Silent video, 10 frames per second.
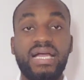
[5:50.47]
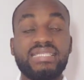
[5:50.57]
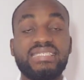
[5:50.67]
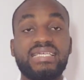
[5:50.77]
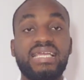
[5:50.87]

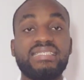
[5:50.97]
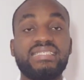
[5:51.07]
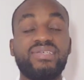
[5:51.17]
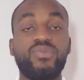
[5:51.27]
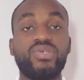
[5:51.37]
I think last
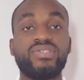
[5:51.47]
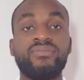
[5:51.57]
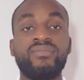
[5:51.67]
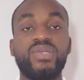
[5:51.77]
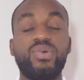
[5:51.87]
season
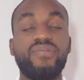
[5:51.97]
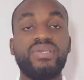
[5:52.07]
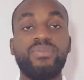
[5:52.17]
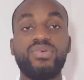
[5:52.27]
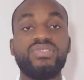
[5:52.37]
was one
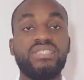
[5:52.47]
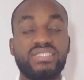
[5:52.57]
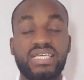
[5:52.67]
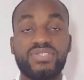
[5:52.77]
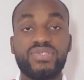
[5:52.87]
of the most
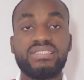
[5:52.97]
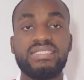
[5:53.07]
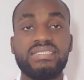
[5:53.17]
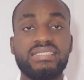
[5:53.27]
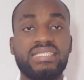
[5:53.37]
disastrous
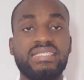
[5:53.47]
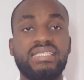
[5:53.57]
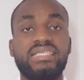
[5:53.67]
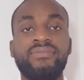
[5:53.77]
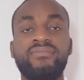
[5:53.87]
seasons in
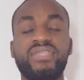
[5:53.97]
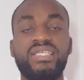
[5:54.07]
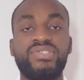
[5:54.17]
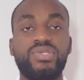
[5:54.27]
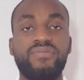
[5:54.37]
the
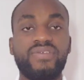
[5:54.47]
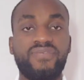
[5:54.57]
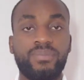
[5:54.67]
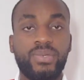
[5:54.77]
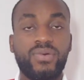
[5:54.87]
history of the
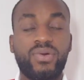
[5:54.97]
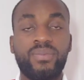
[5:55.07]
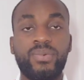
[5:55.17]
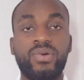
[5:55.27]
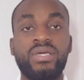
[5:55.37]
football
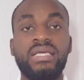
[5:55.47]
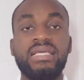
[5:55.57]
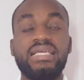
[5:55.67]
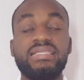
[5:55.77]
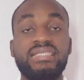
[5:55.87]
club. But
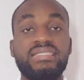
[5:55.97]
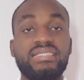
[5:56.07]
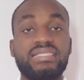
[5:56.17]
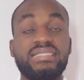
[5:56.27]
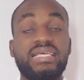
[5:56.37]
this
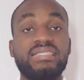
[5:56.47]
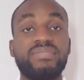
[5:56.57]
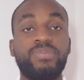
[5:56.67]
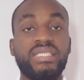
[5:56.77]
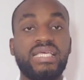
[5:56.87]
season
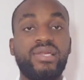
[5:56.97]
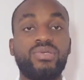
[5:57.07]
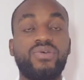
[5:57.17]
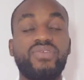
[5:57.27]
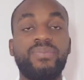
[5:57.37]
there's been a
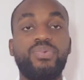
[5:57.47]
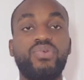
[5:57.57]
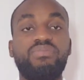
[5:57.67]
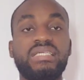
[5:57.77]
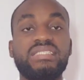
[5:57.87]
lot of
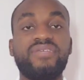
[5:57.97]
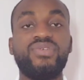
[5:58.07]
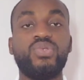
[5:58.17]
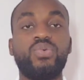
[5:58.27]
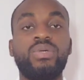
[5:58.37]
improvement,
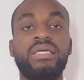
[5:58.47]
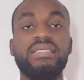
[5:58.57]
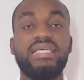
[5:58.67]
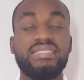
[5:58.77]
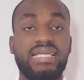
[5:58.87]
even though
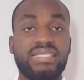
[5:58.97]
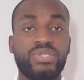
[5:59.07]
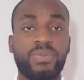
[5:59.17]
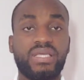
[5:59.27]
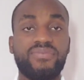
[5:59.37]
yes, there are
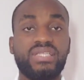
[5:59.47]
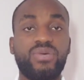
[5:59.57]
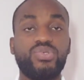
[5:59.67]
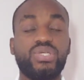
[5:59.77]
some games that we